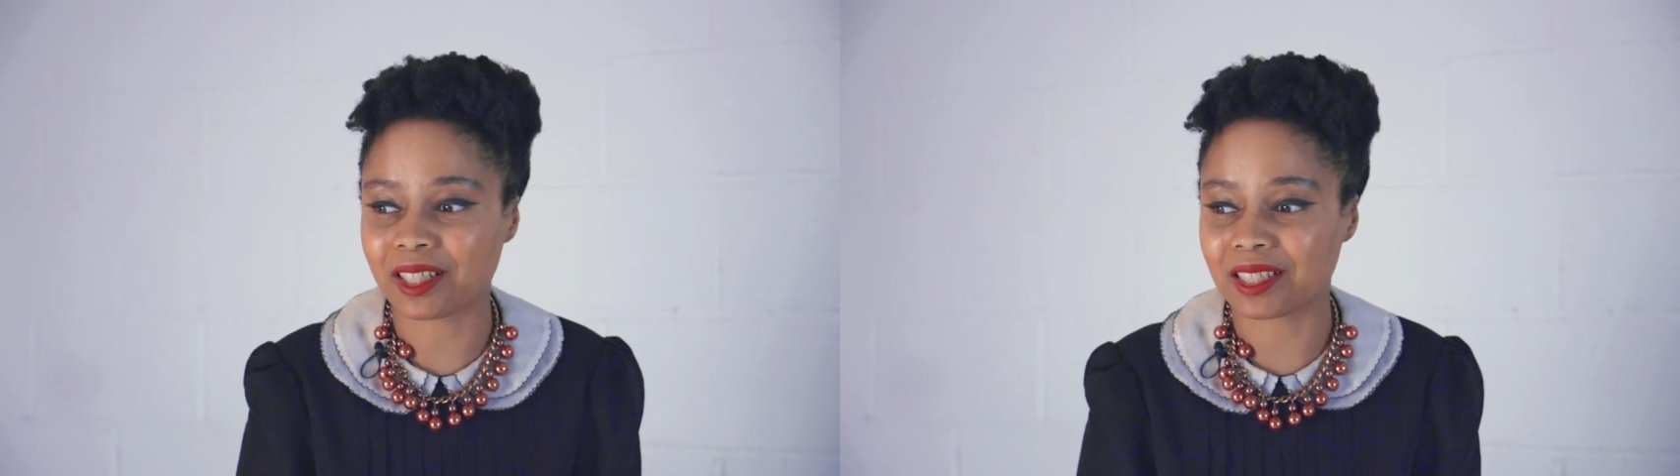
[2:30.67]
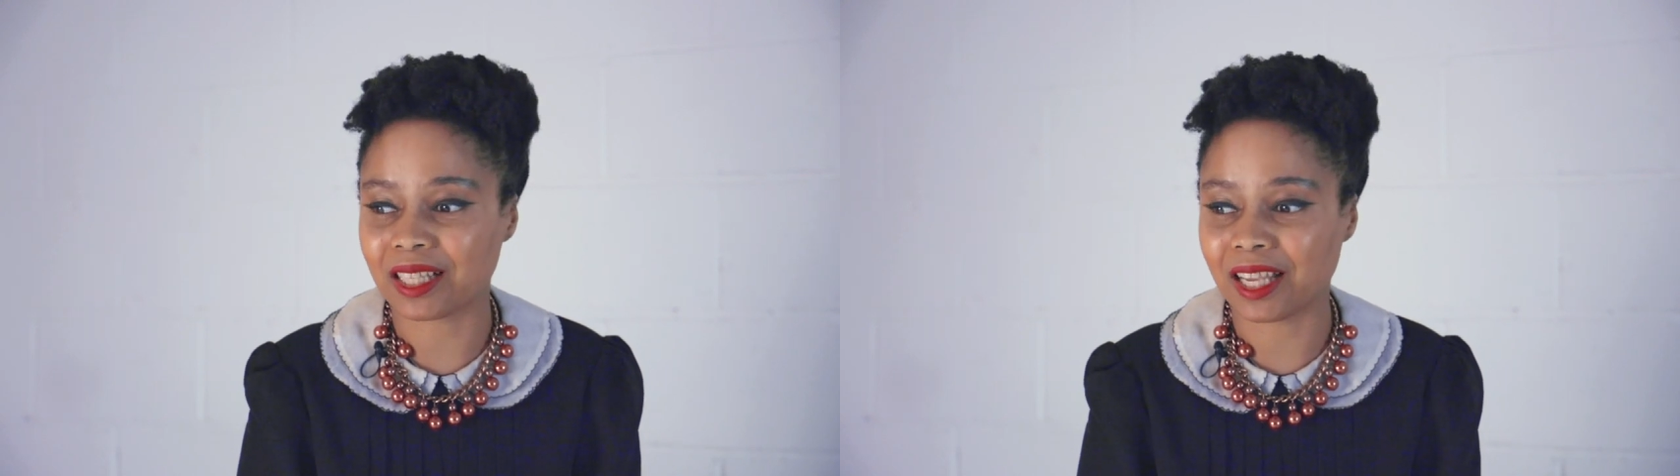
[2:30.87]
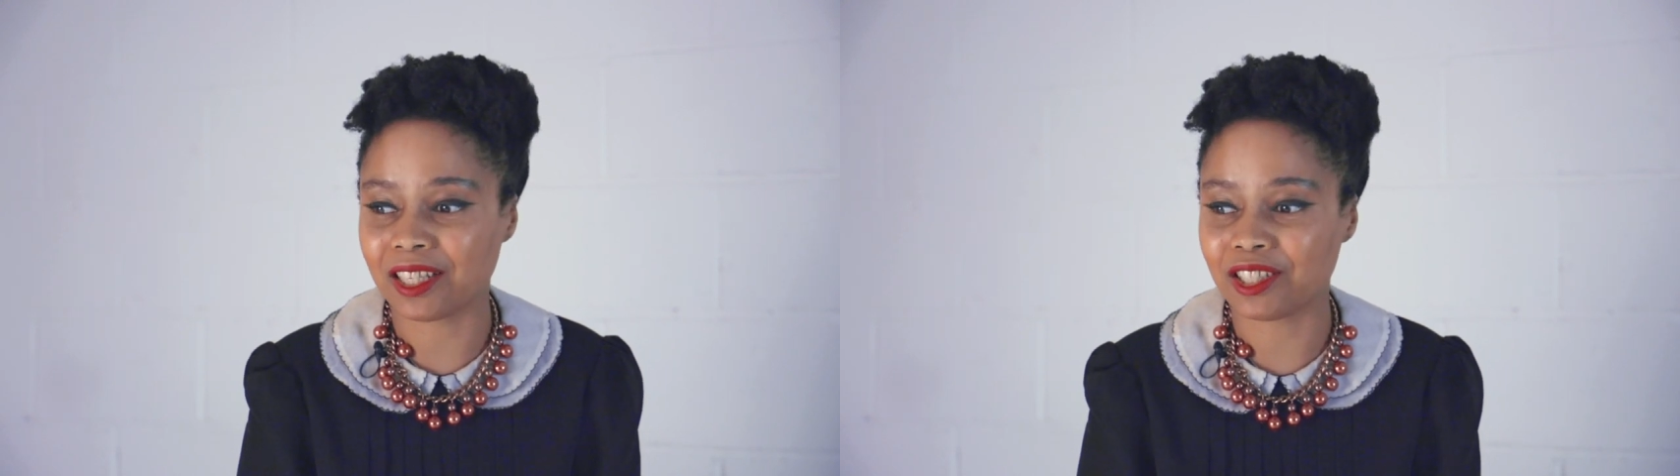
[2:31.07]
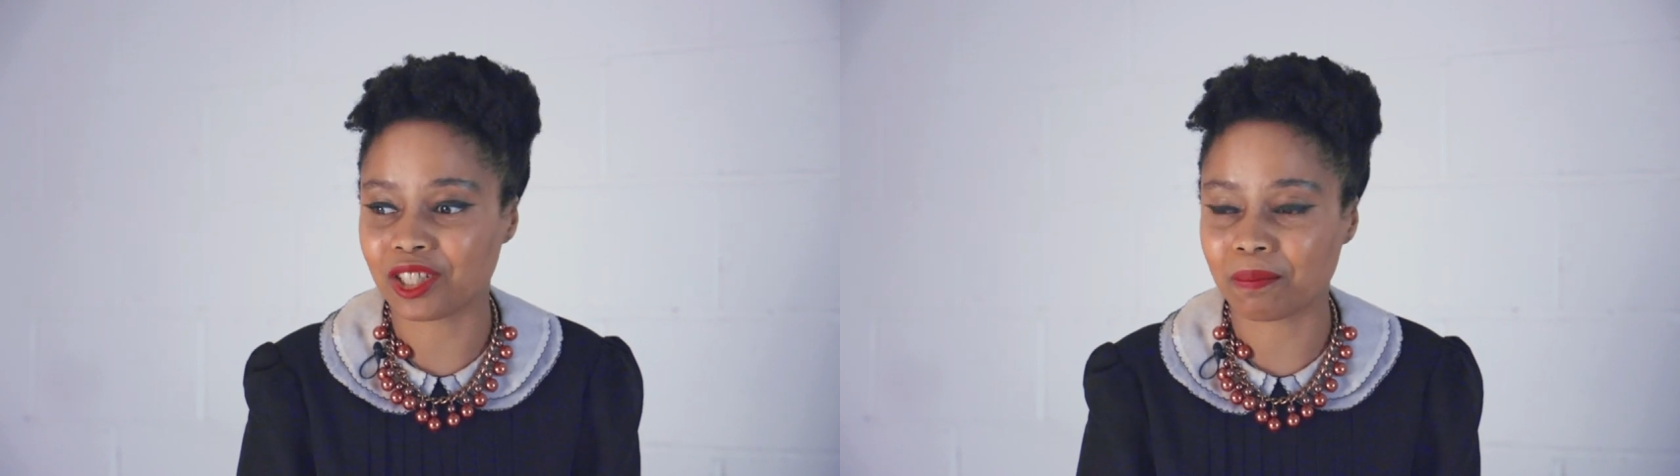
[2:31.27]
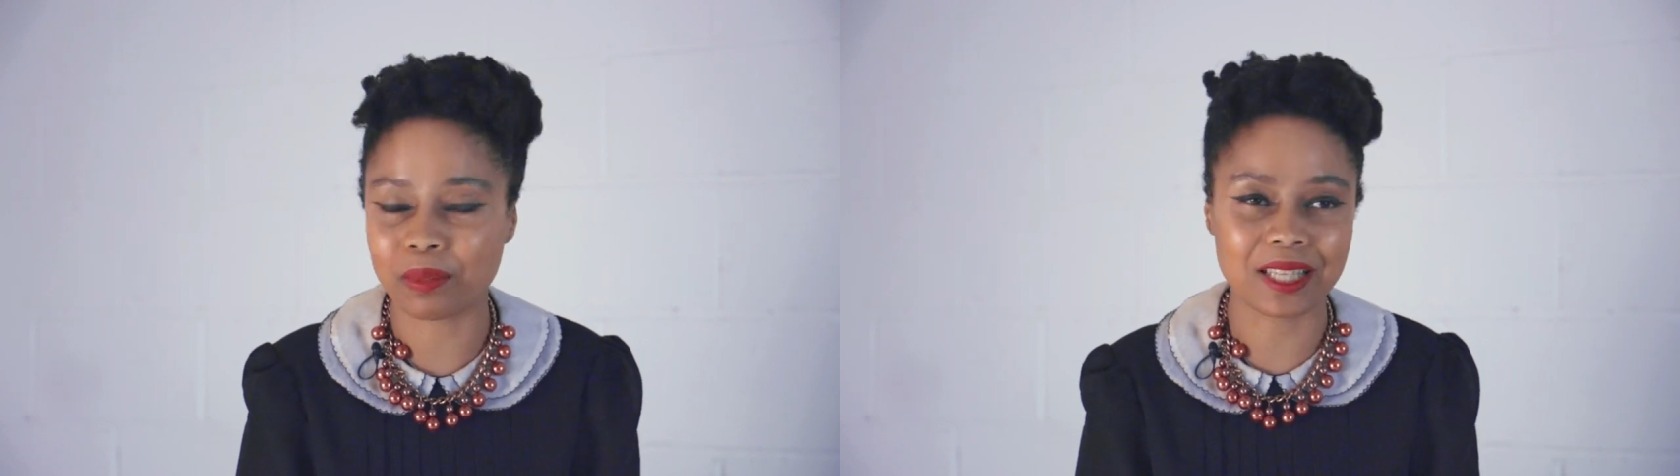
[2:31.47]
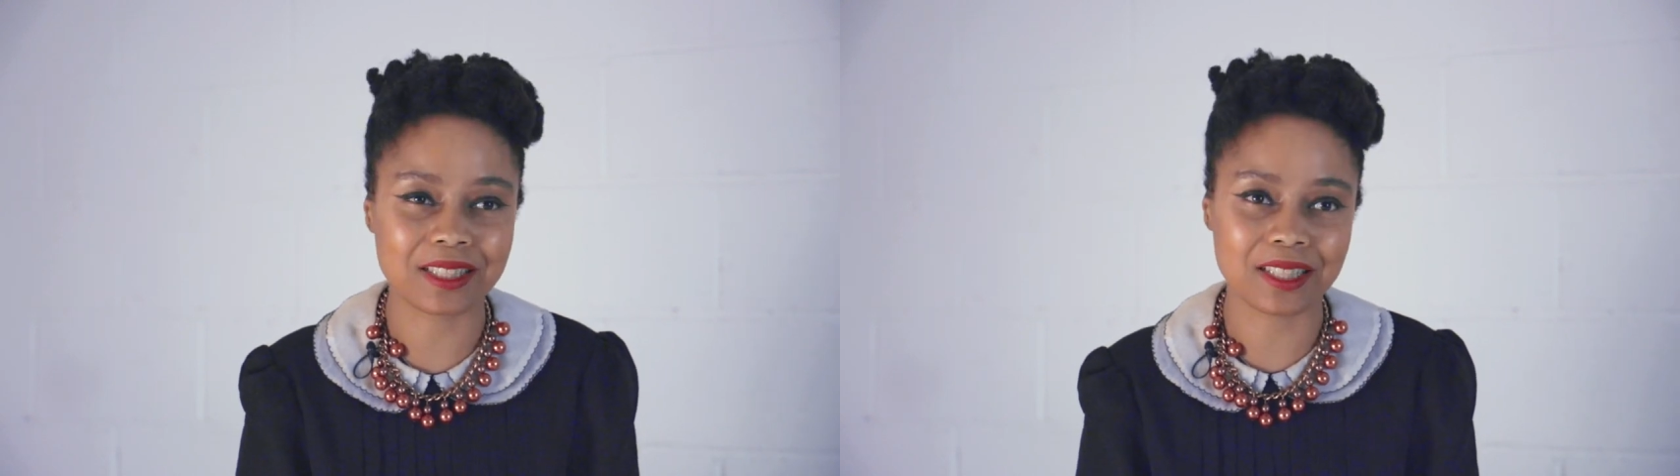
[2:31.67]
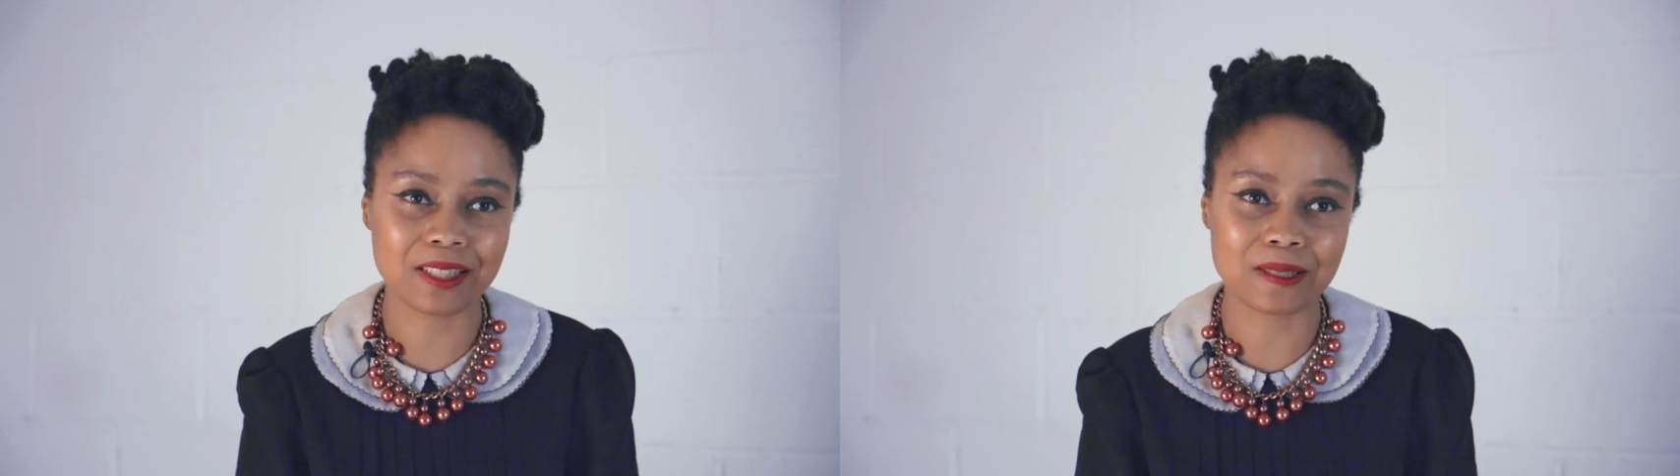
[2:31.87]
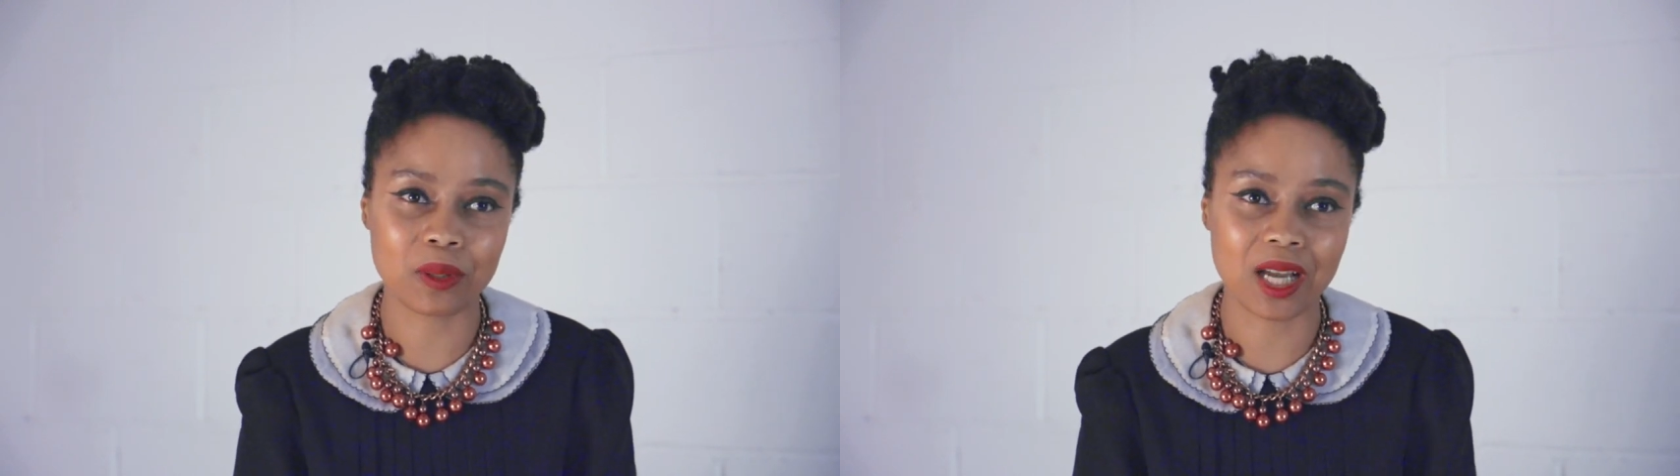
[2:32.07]
a stage and
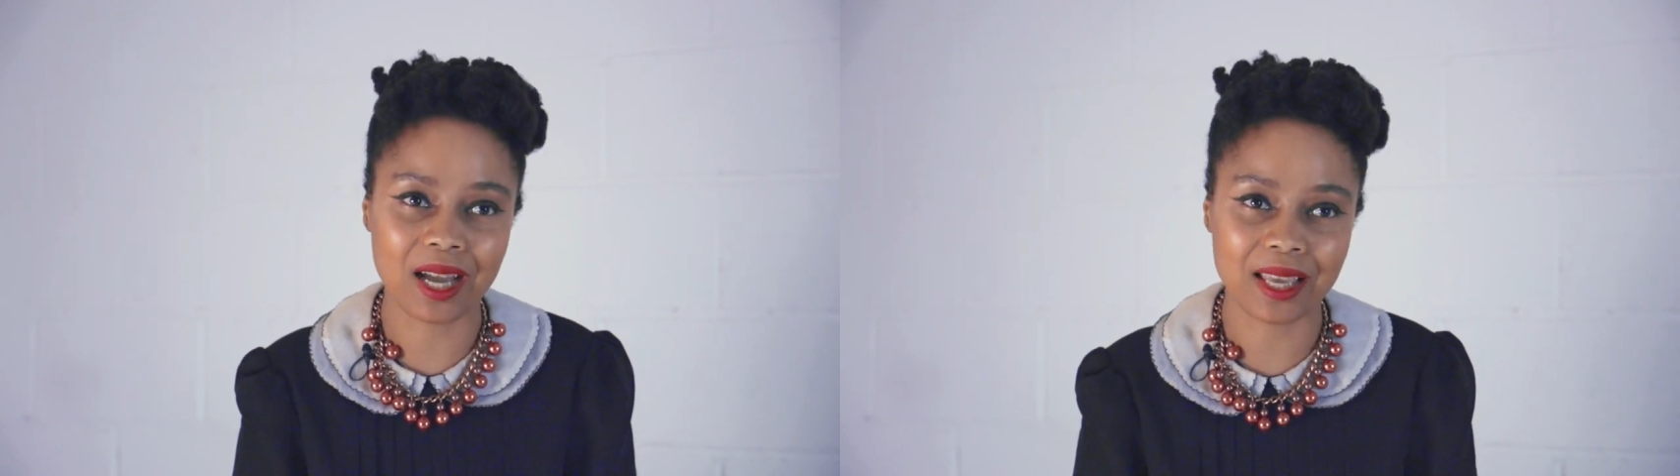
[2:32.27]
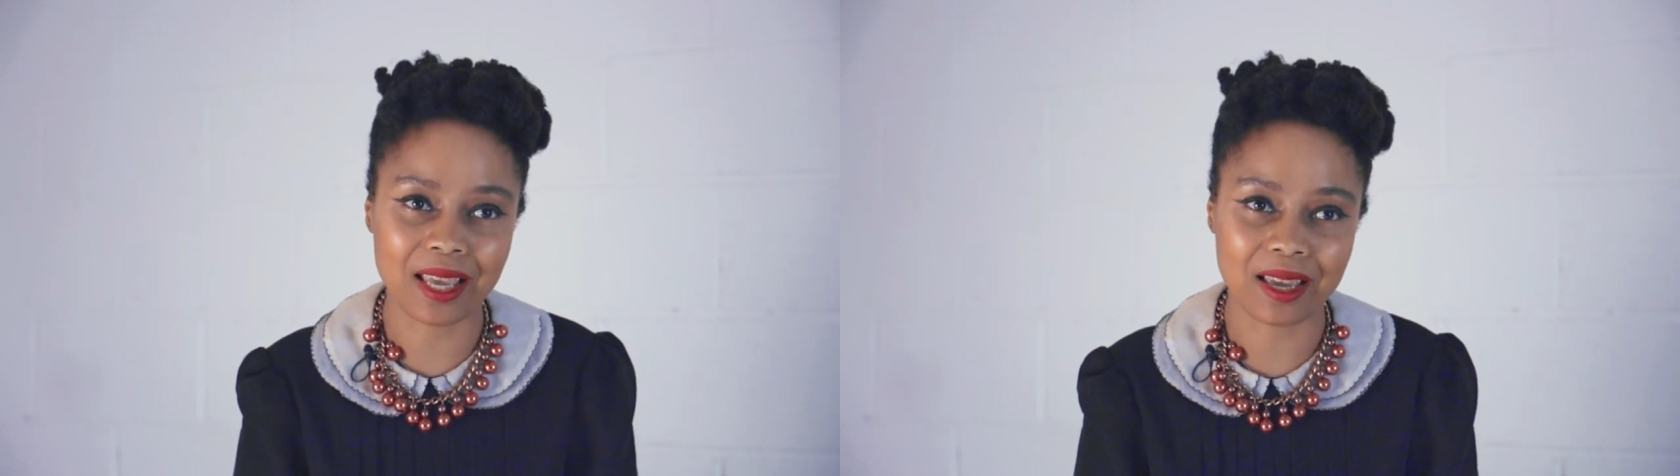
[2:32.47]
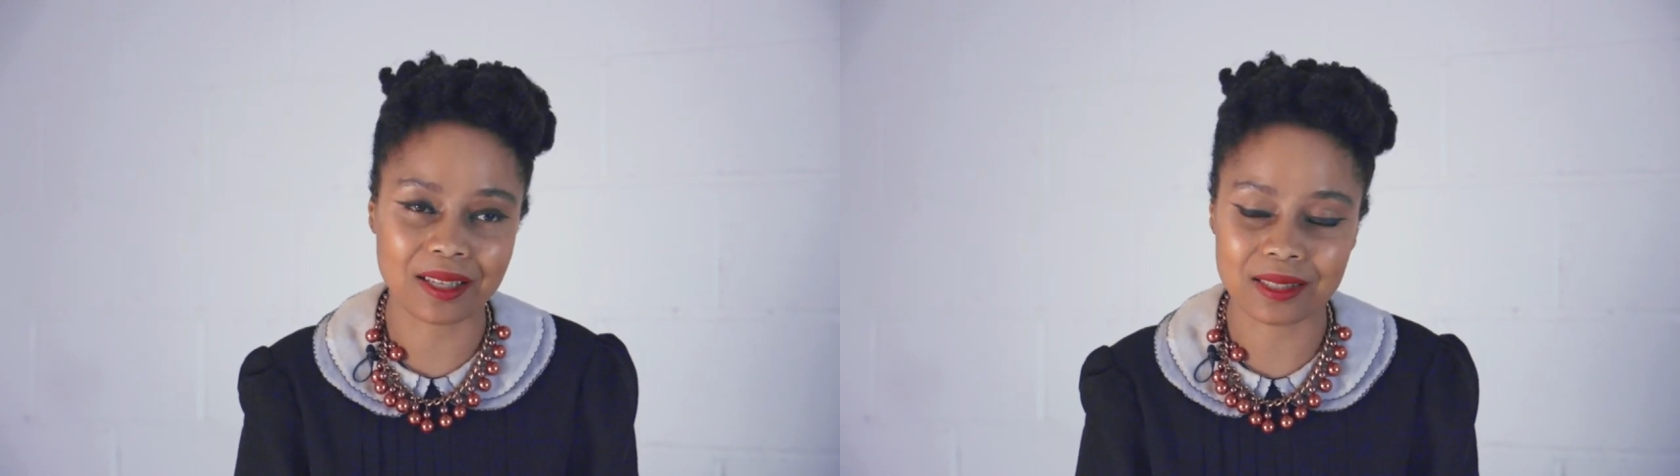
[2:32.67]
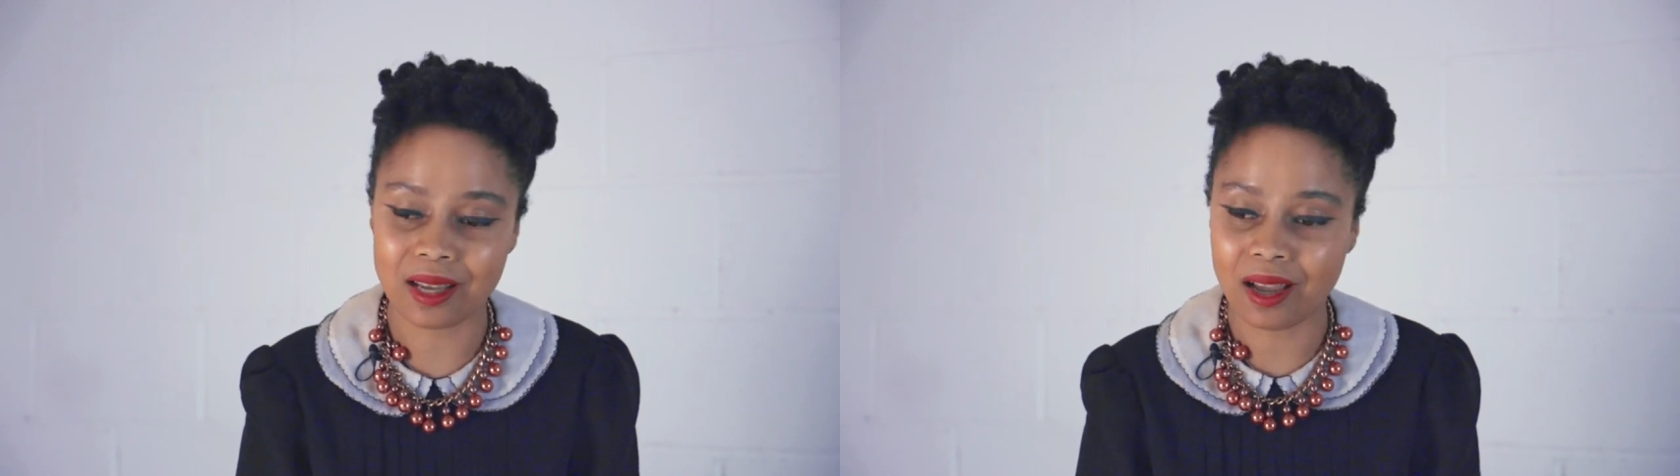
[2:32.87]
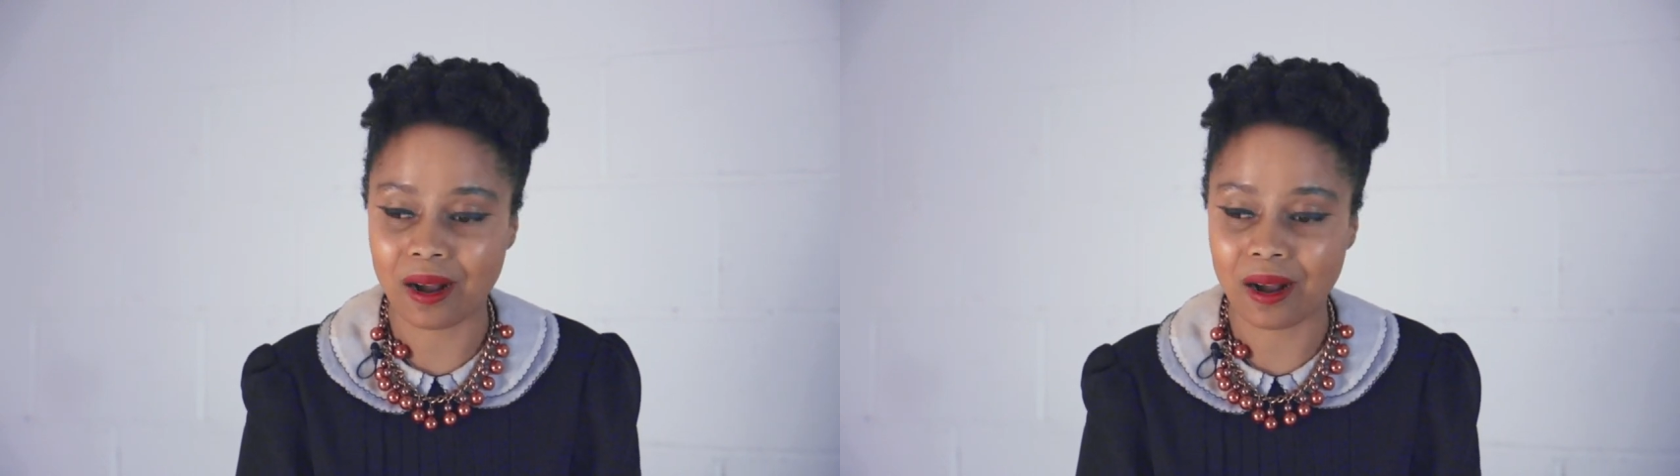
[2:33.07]
pasties doing high kicks.